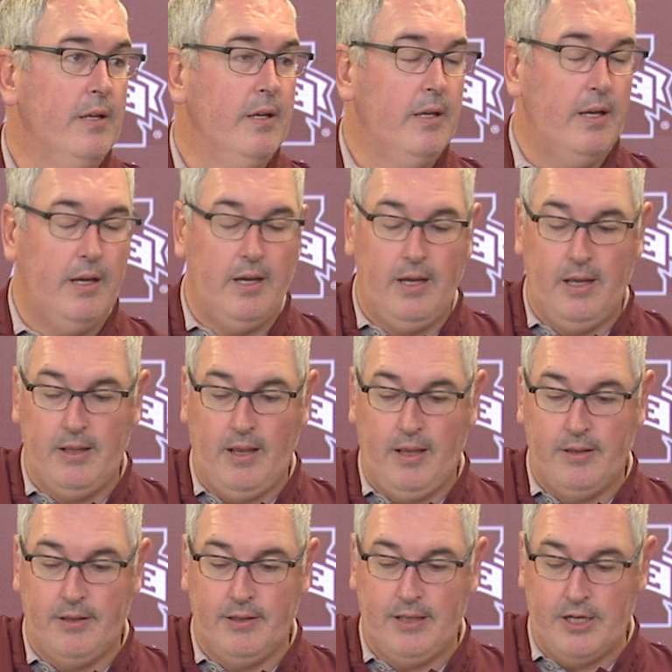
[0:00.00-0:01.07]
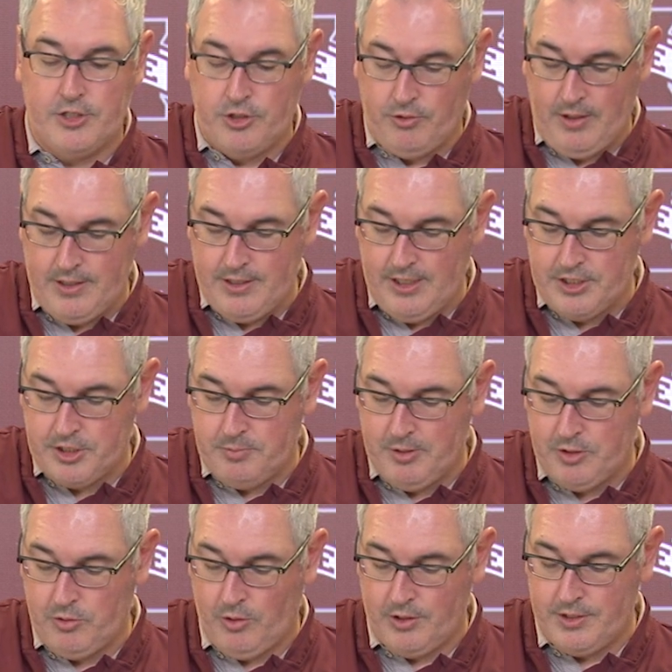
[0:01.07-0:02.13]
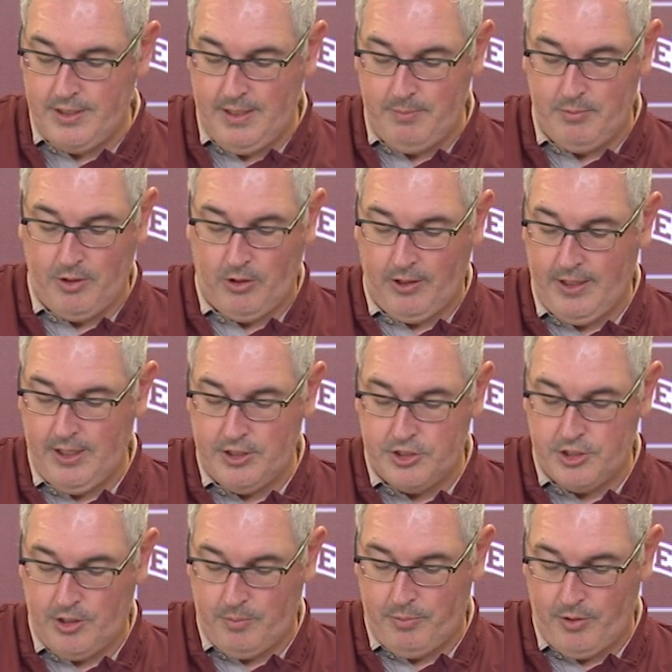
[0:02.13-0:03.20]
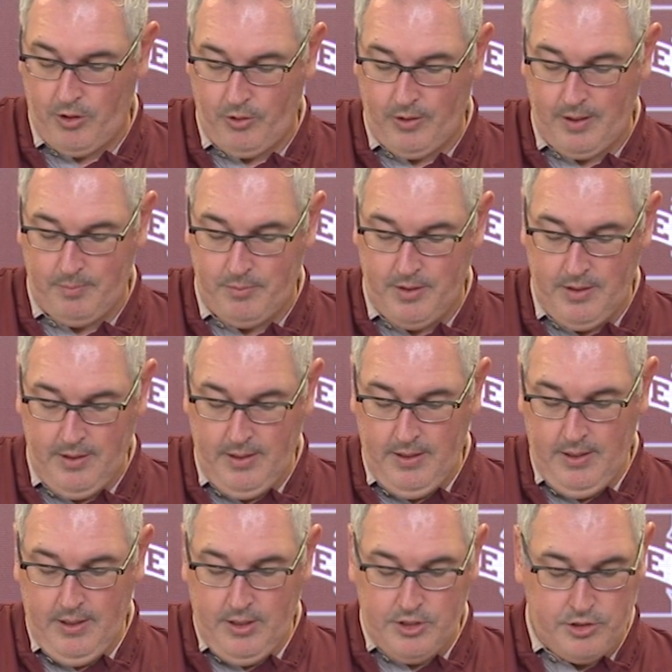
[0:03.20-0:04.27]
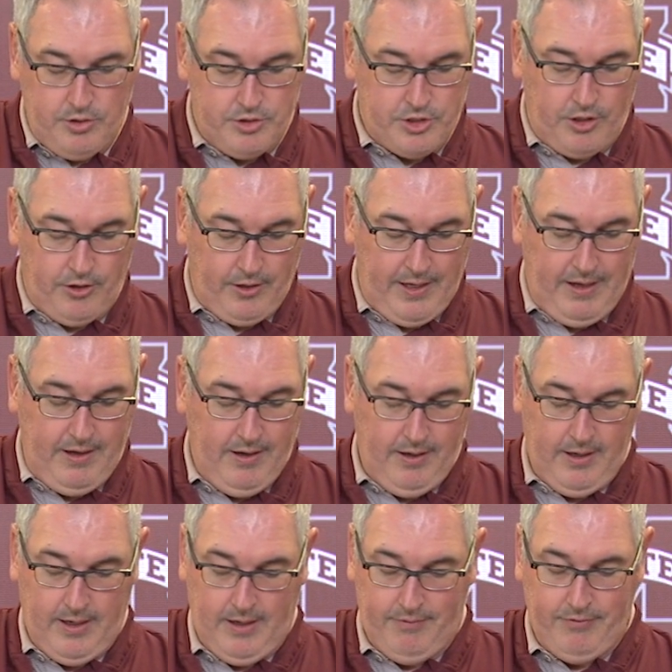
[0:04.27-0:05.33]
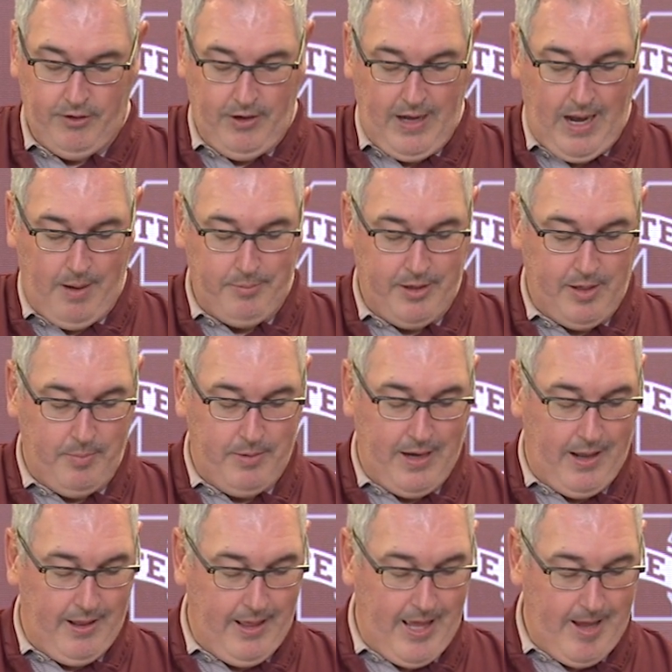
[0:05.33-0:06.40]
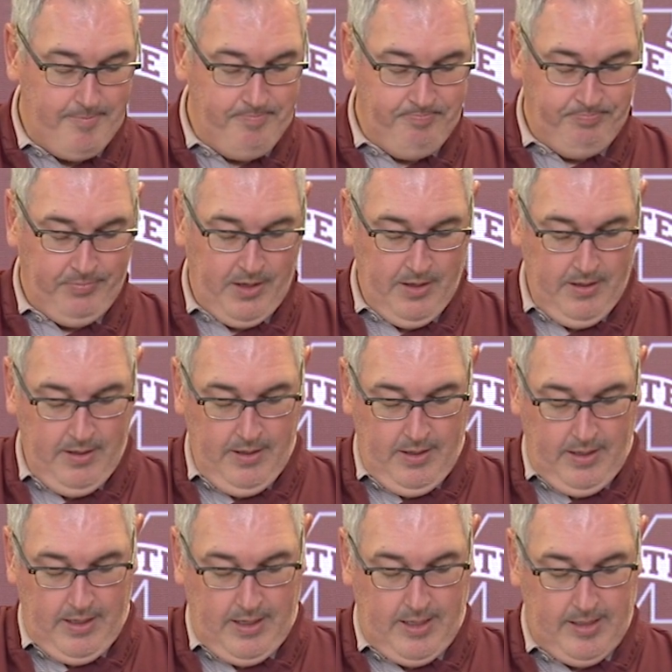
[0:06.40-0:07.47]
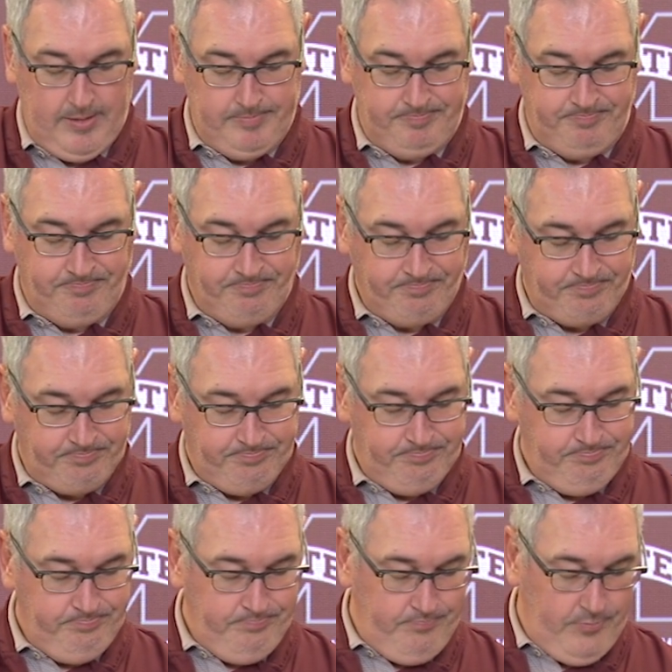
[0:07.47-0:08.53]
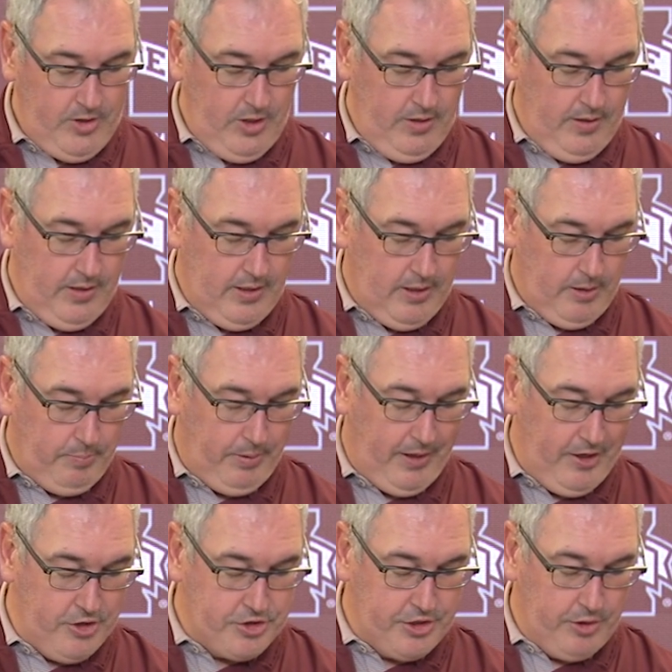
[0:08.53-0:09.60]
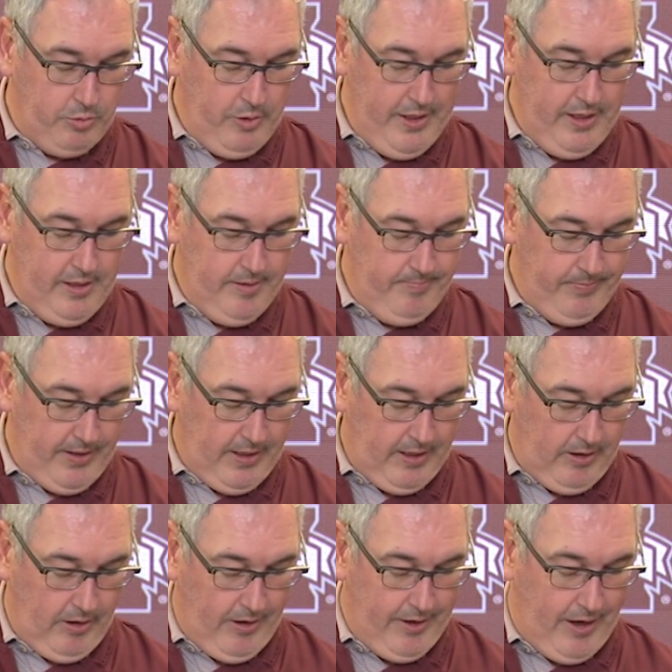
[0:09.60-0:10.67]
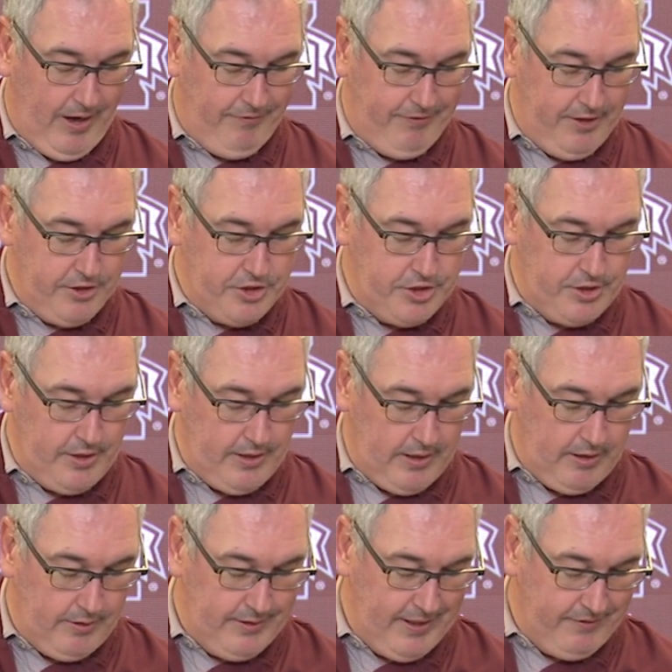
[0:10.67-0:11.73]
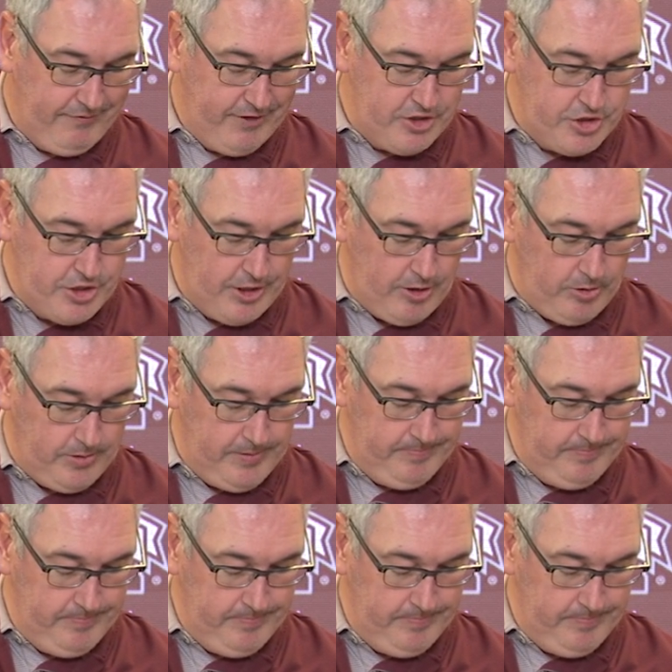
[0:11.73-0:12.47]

Uh, I think that's a great testament to our team and our kids and our program. So certainly uh, very happy coming out of that. Um, our players of the week uh, on offense, Nick Fitzgerald.